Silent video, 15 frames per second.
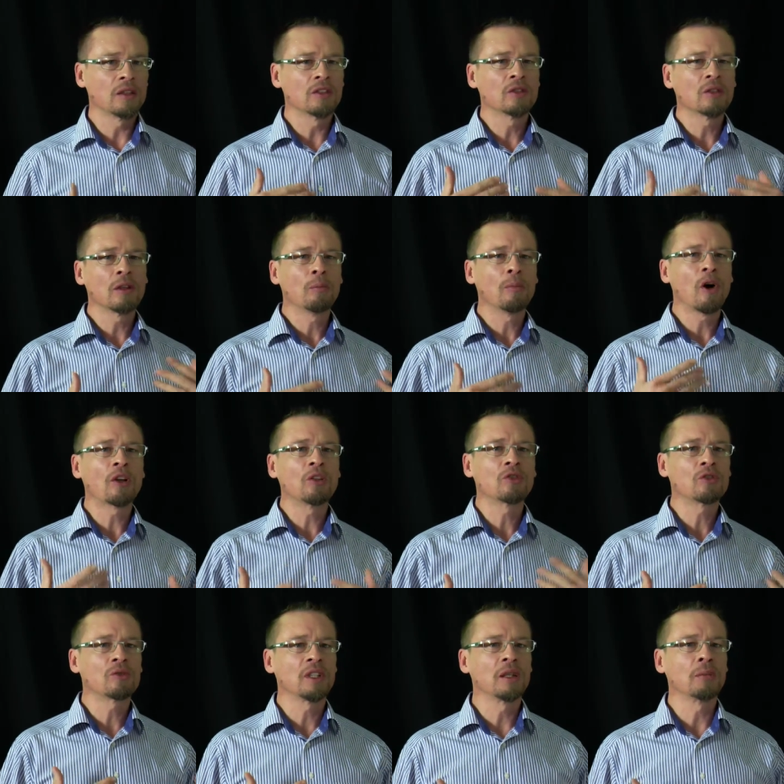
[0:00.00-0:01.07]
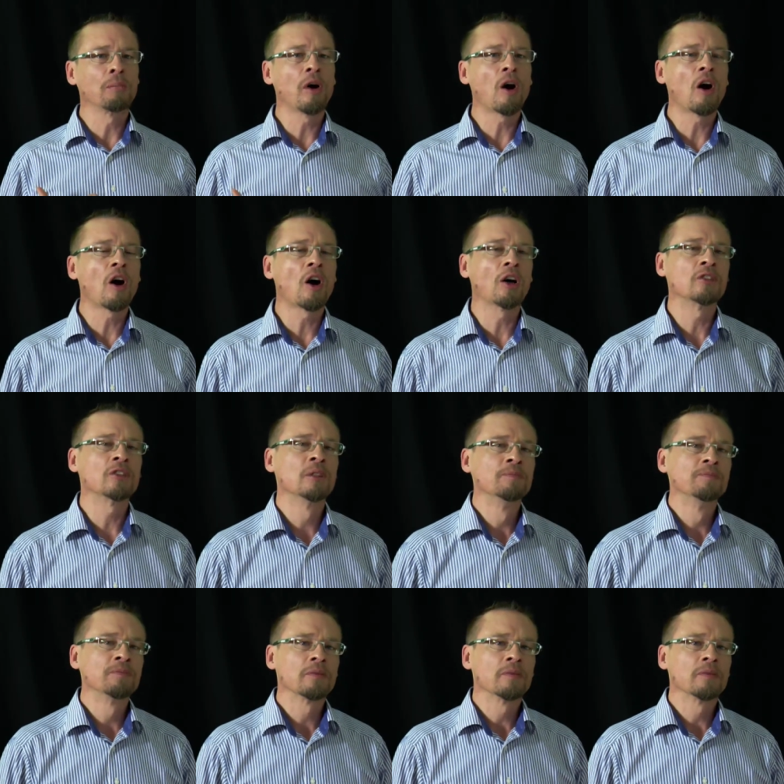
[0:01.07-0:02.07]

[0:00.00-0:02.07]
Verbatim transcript: And so the monitoring part,